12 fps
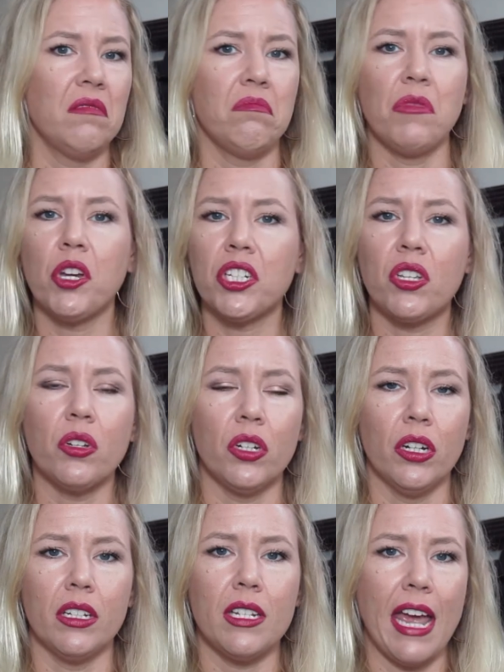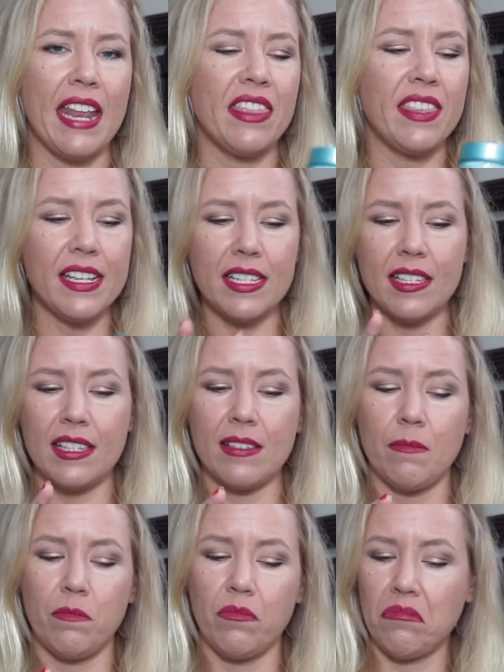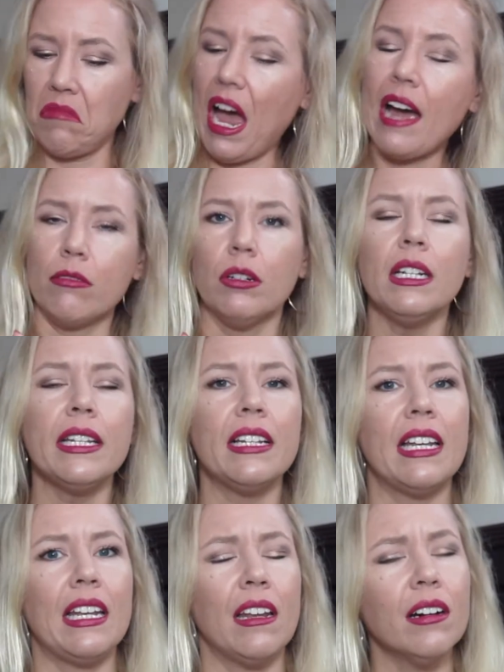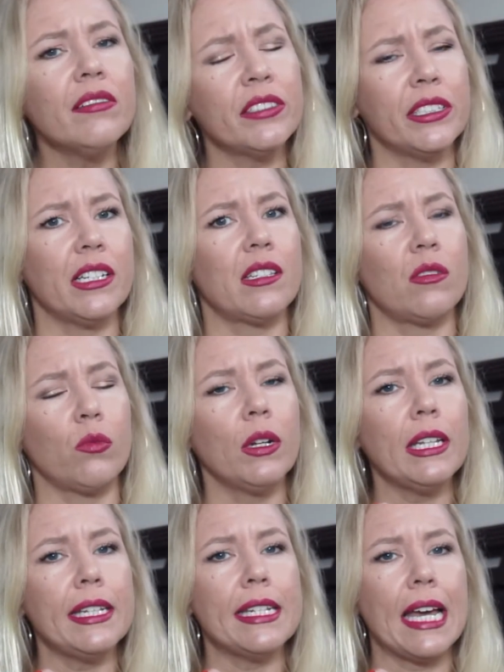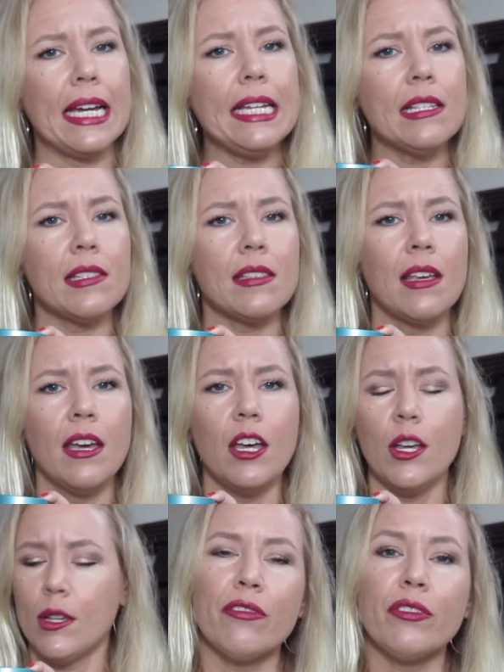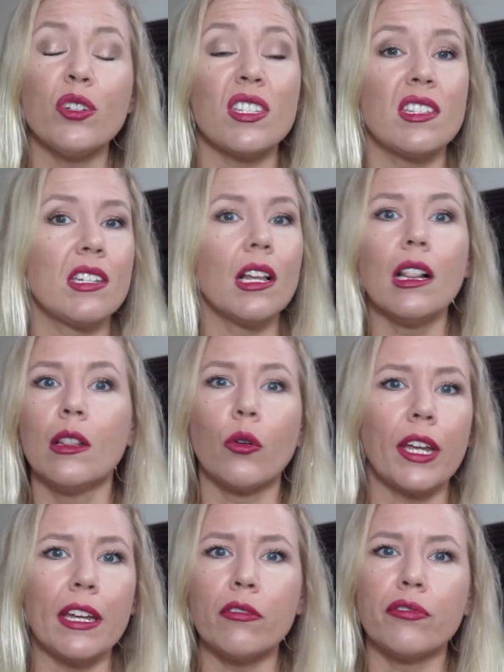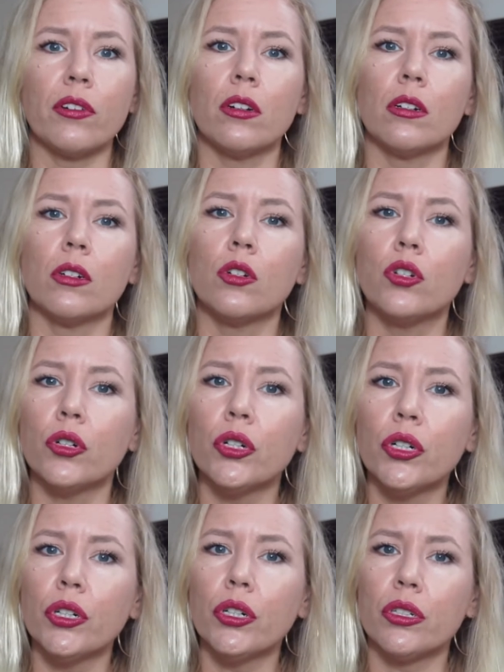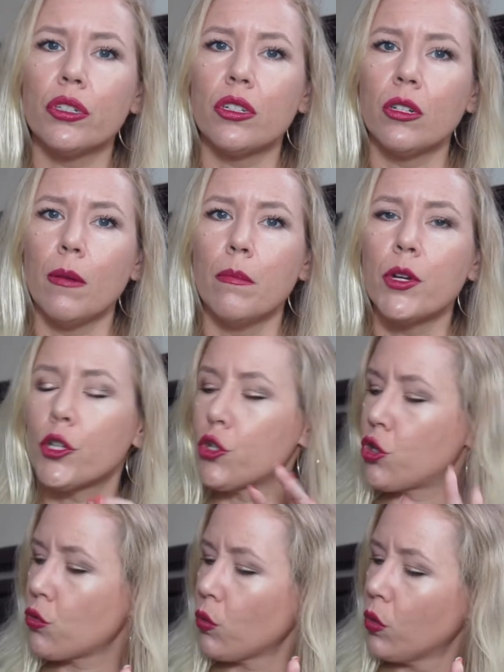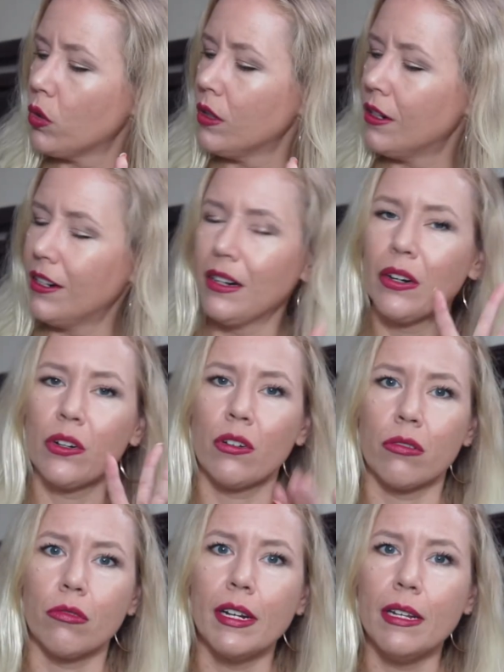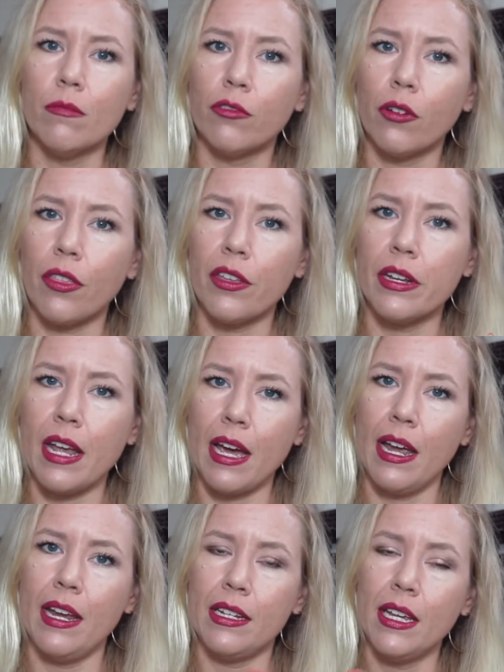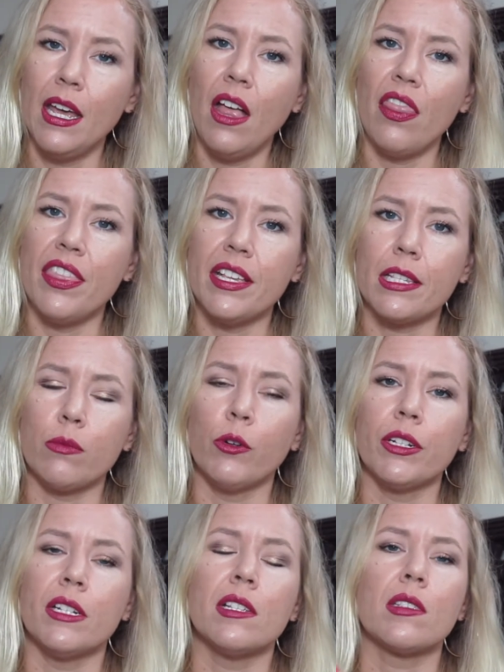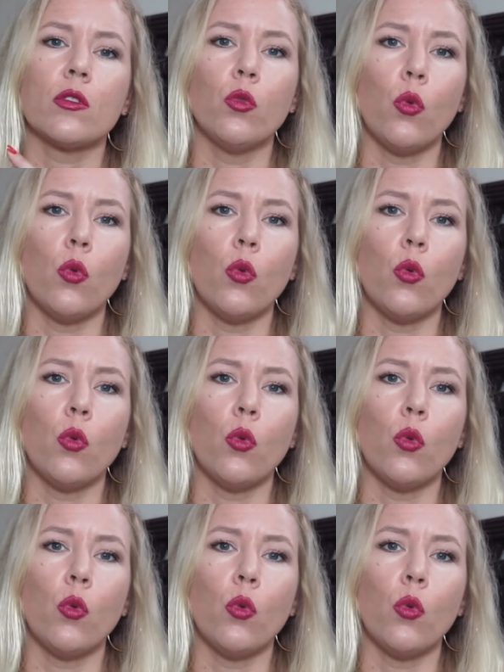not good. And this, I really love it. It's really nice. If you're still looking for a good, mature cream for the night, this one is